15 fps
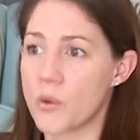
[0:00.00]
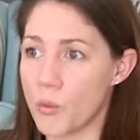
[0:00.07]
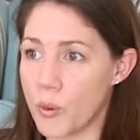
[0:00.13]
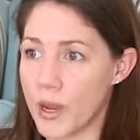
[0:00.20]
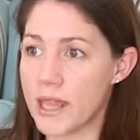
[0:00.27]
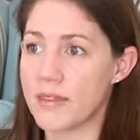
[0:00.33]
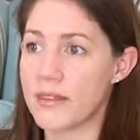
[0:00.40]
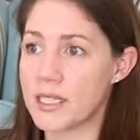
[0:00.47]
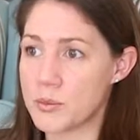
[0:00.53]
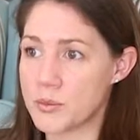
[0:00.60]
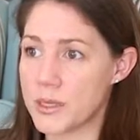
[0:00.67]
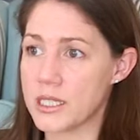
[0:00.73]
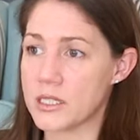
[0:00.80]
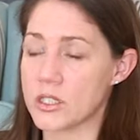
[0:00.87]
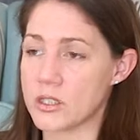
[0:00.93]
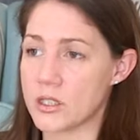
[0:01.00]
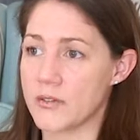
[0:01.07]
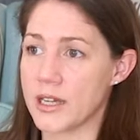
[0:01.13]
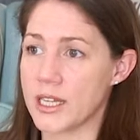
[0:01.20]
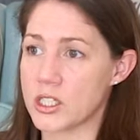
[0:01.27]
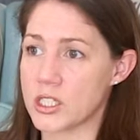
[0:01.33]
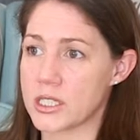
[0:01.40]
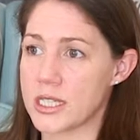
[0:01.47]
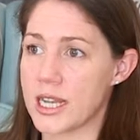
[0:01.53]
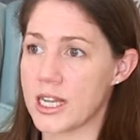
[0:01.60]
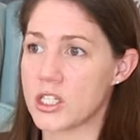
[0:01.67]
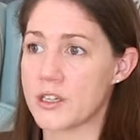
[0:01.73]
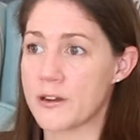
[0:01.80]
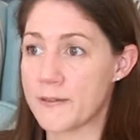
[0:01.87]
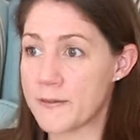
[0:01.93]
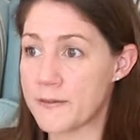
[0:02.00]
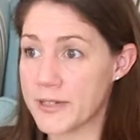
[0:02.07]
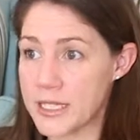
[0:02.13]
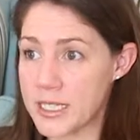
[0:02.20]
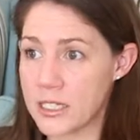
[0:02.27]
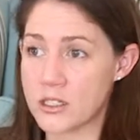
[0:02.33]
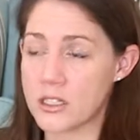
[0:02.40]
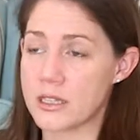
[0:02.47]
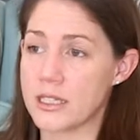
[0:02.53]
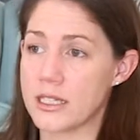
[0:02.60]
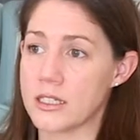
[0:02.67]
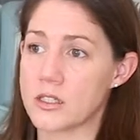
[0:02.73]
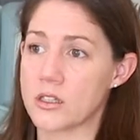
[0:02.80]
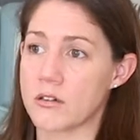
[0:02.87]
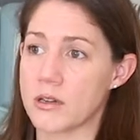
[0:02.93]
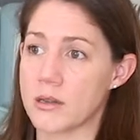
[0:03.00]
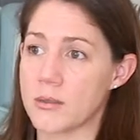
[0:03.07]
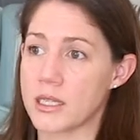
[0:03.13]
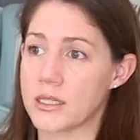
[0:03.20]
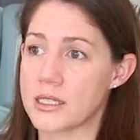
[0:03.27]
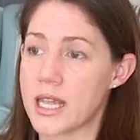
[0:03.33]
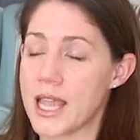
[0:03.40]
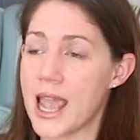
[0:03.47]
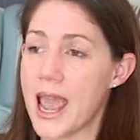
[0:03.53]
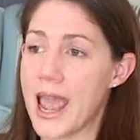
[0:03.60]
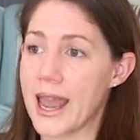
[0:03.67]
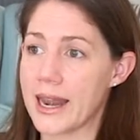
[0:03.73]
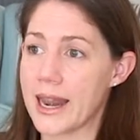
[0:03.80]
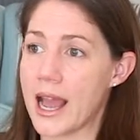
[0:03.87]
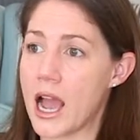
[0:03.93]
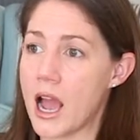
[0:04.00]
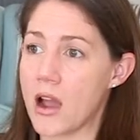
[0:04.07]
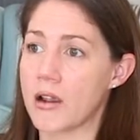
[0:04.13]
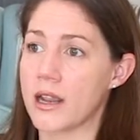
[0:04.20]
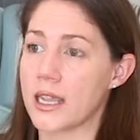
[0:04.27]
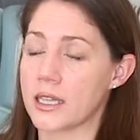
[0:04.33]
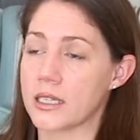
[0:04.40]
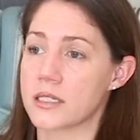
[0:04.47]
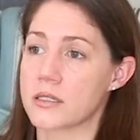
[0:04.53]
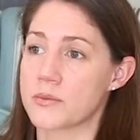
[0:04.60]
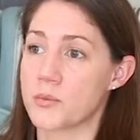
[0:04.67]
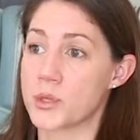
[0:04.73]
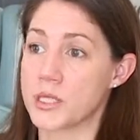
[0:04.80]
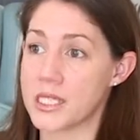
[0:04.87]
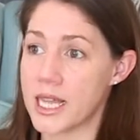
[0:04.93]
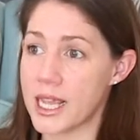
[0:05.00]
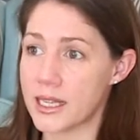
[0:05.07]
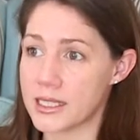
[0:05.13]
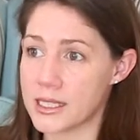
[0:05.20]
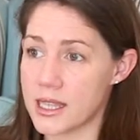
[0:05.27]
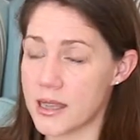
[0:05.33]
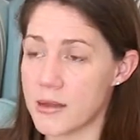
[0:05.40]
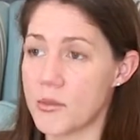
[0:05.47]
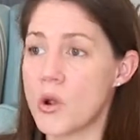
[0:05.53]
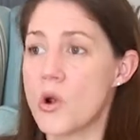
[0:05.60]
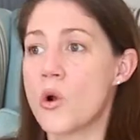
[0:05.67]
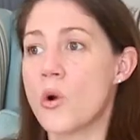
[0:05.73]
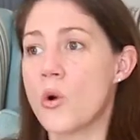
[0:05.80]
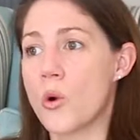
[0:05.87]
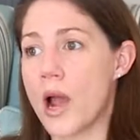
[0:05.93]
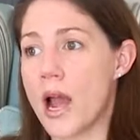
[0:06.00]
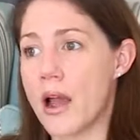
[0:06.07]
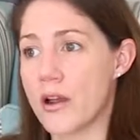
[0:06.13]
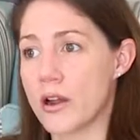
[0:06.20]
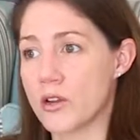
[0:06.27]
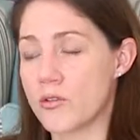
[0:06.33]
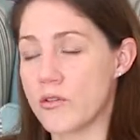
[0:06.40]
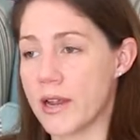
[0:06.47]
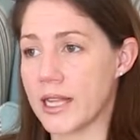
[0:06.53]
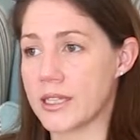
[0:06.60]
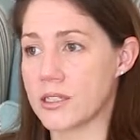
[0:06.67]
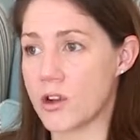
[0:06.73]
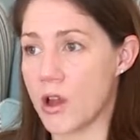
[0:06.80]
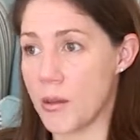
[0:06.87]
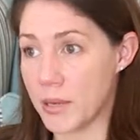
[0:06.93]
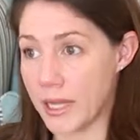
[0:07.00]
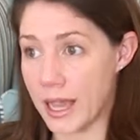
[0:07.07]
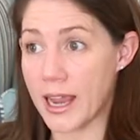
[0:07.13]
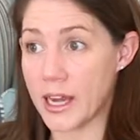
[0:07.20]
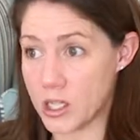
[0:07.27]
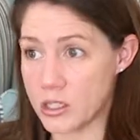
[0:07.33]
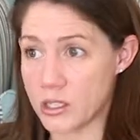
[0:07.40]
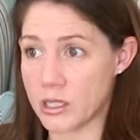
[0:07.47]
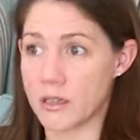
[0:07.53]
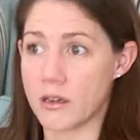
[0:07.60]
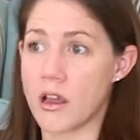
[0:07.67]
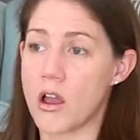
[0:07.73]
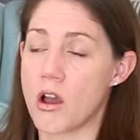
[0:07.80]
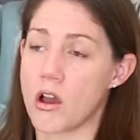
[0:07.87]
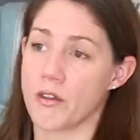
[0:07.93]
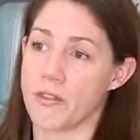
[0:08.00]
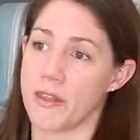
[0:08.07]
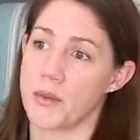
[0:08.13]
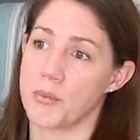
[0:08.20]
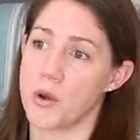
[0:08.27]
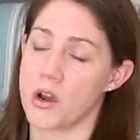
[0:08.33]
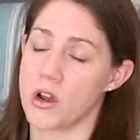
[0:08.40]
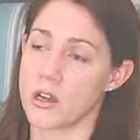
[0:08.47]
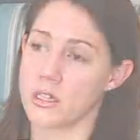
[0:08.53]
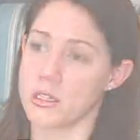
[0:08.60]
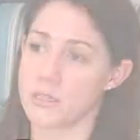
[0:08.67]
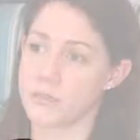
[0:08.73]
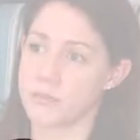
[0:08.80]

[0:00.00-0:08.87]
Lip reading: where these pieces of legislation fit into the lease agreement and how it protects them or how it creates an obligation on their part.